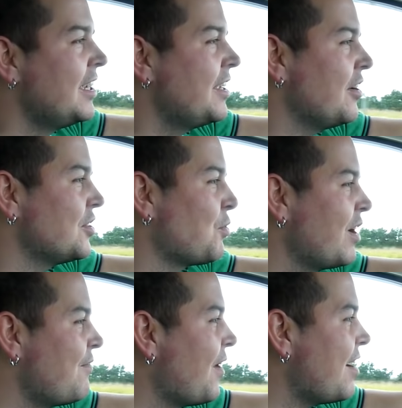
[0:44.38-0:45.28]
You know,
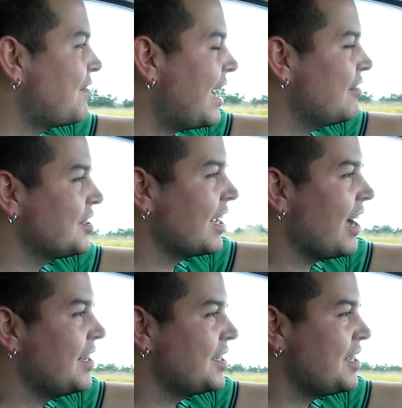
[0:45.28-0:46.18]
25,000
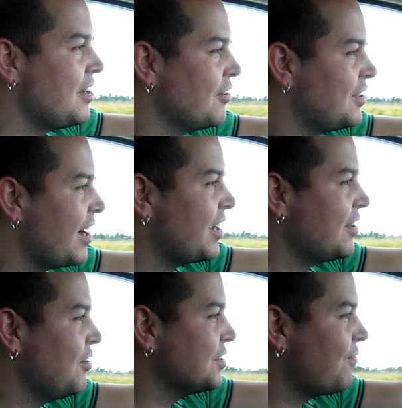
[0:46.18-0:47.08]
guys a year
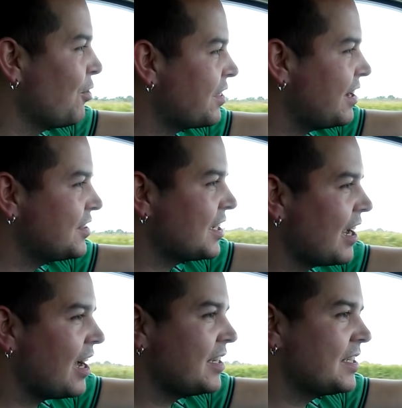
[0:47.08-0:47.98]
diagnosed, 4,000
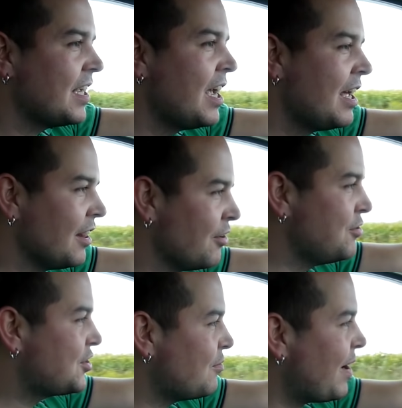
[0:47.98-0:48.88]
guys
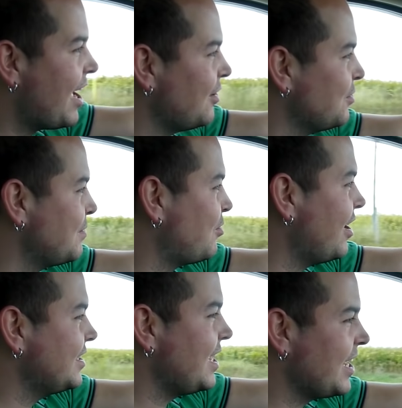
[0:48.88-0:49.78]
lose their battle with
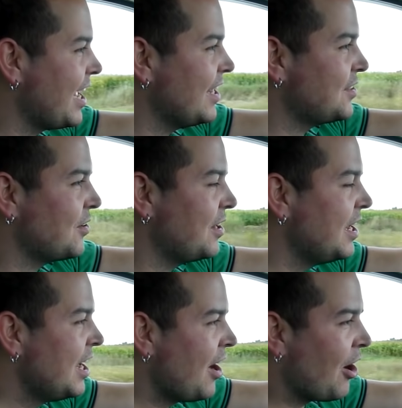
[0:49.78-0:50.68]
prostate cancer. And
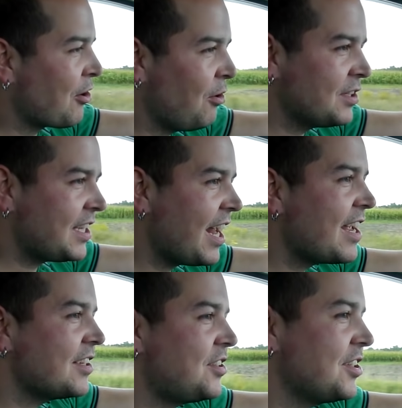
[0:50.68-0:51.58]
our goal
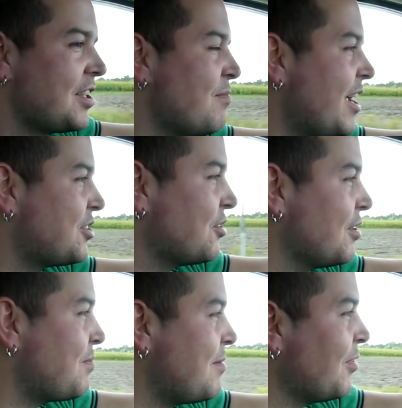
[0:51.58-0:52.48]
today is just to make sure
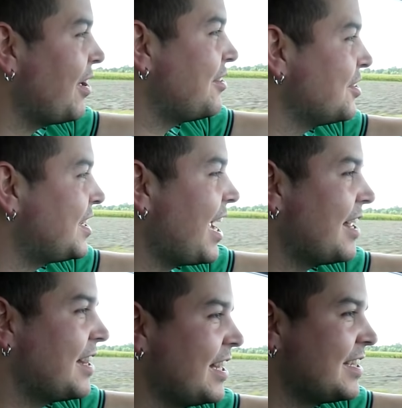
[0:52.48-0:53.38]
that people
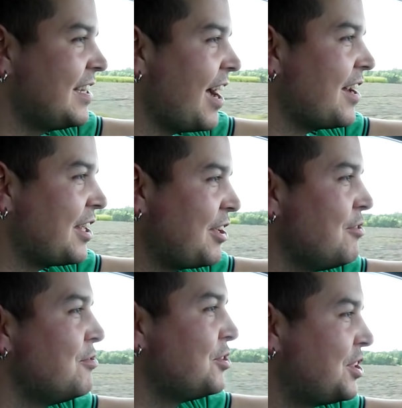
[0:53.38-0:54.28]
understand that it's not a
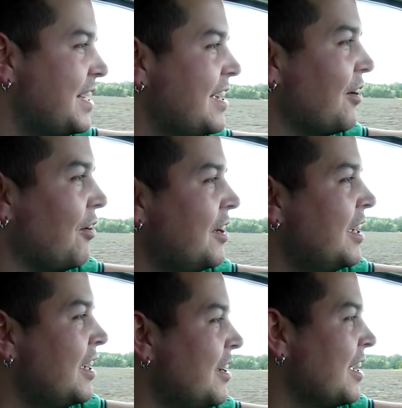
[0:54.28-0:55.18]
huge deal
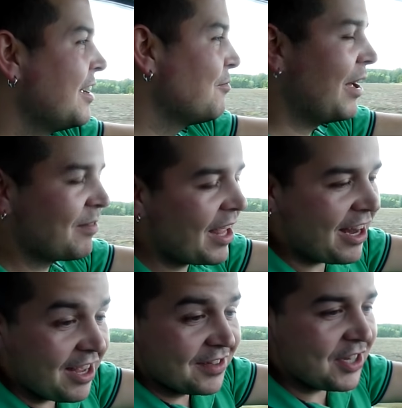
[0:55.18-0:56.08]
well,
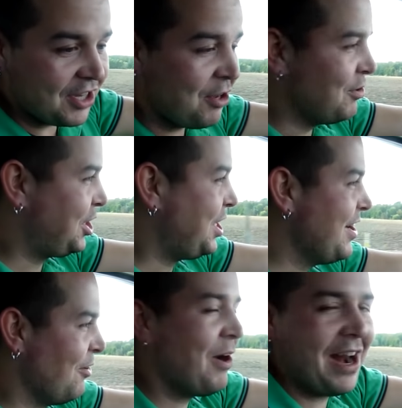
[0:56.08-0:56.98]
it is a huge
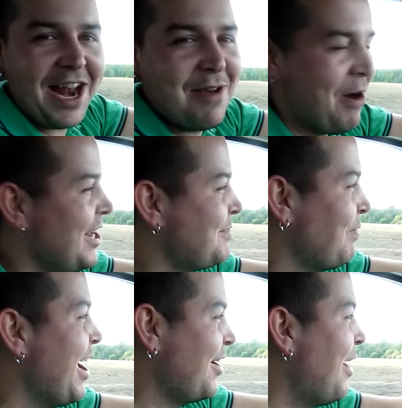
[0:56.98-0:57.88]
deal. When anybody's
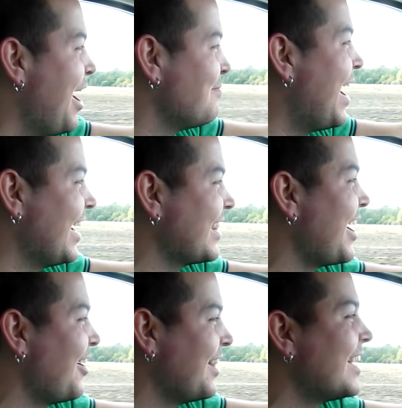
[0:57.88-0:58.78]
playing around back
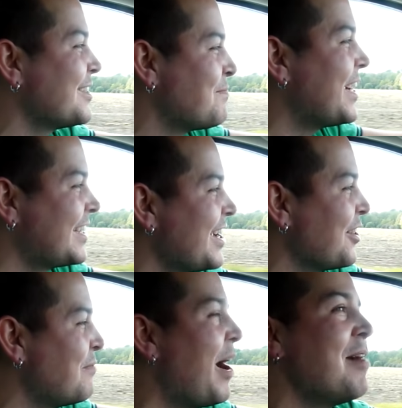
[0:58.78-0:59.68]
there, that's a big
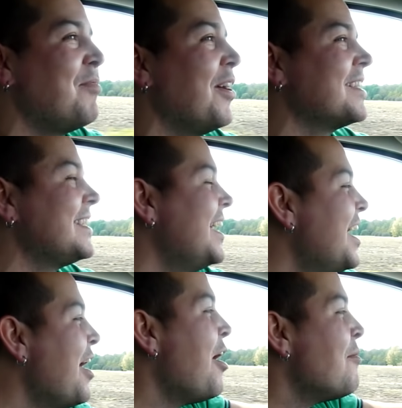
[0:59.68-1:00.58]
deal in my books.
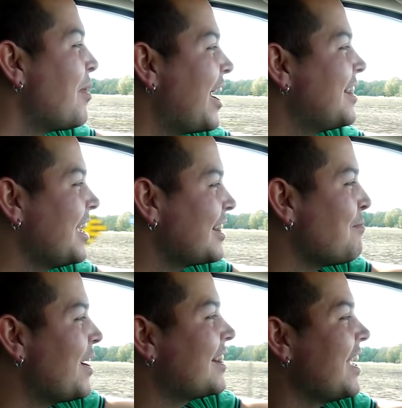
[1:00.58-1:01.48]
But I think the
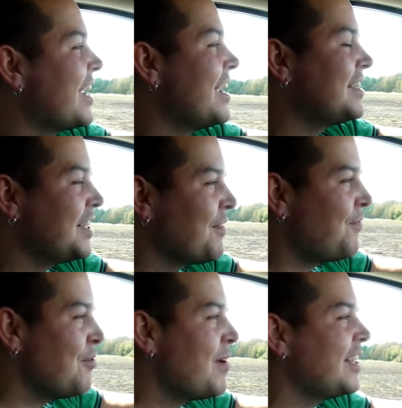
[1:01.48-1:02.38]
big thing is it's a
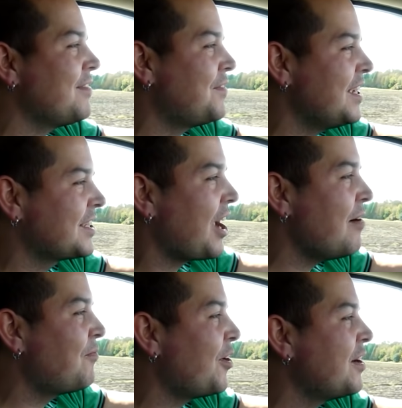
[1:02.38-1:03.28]
few minutes of
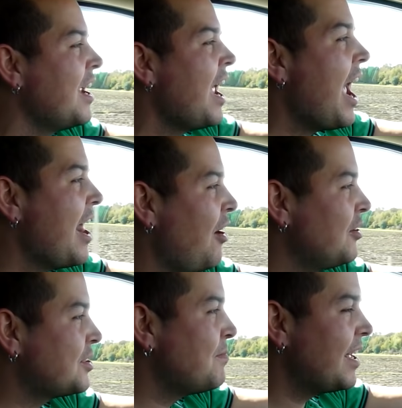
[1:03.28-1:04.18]
discomfort, and
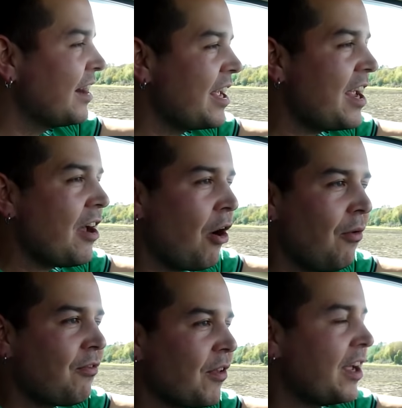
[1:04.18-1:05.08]
ultimately,
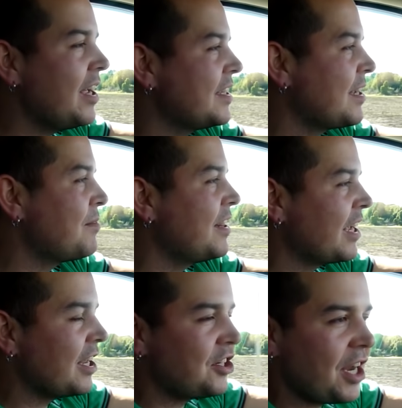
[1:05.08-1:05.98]
hopefully, it's something
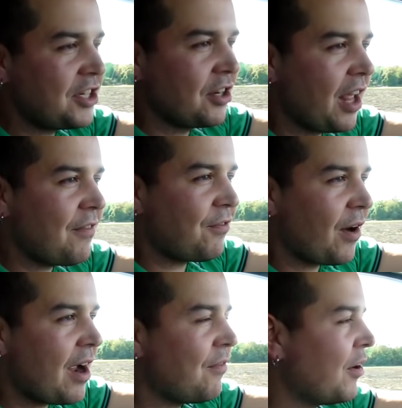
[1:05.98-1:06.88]
that could change your life
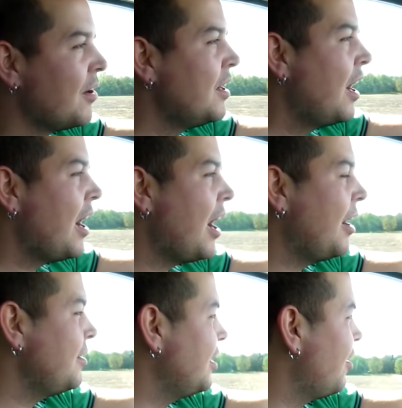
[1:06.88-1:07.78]
forever.
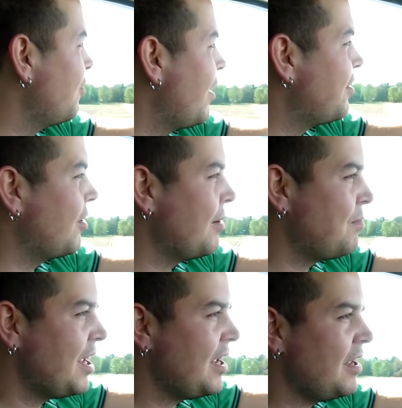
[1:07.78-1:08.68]
Uh, you know, whether it
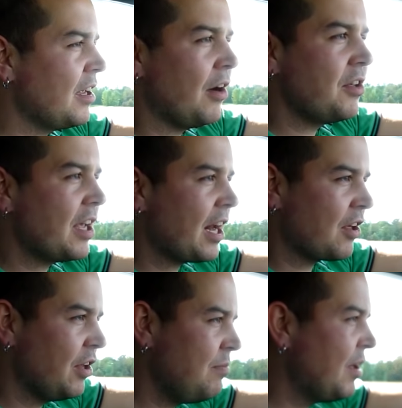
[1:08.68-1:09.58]
be, you know, you get
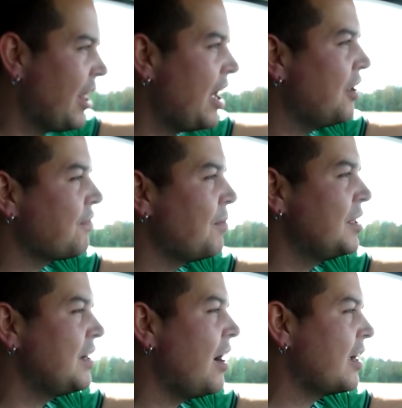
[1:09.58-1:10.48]
a clean bill of health from
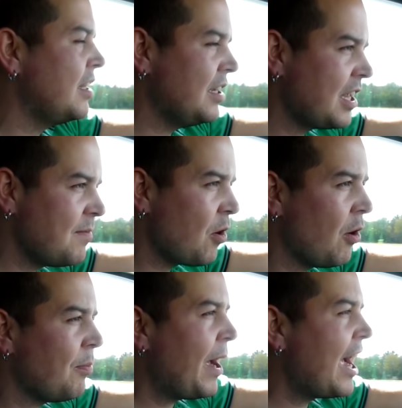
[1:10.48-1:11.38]
the doc and you keep
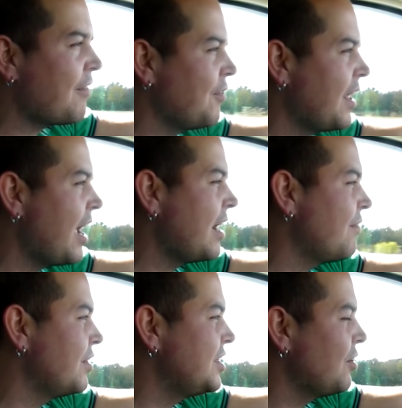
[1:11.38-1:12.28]
going back for that
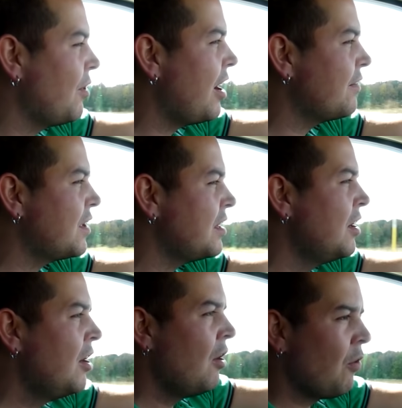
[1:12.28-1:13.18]
every so often,
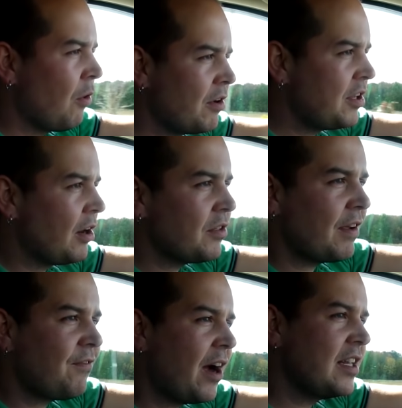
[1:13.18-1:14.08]
or, you know,
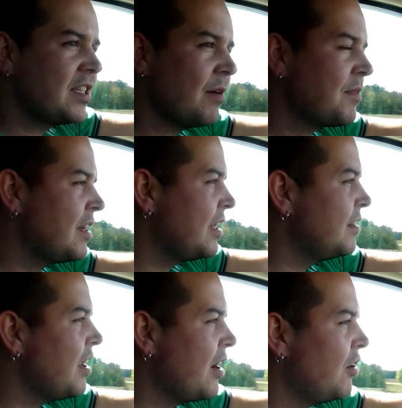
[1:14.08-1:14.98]
they find something,
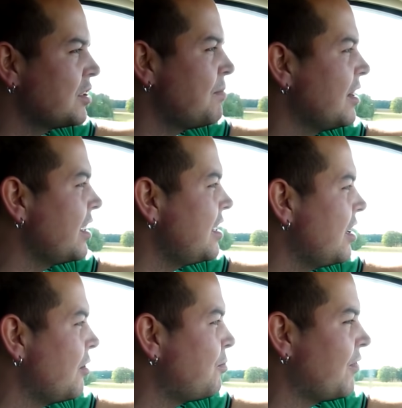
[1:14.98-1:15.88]
and, and ultimately,
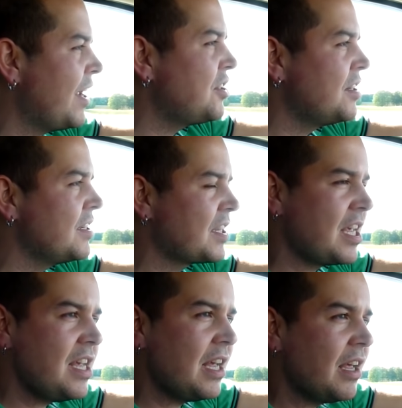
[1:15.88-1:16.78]
you know, prevention is
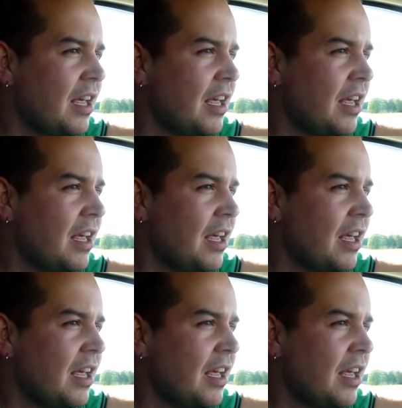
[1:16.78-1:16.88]
key.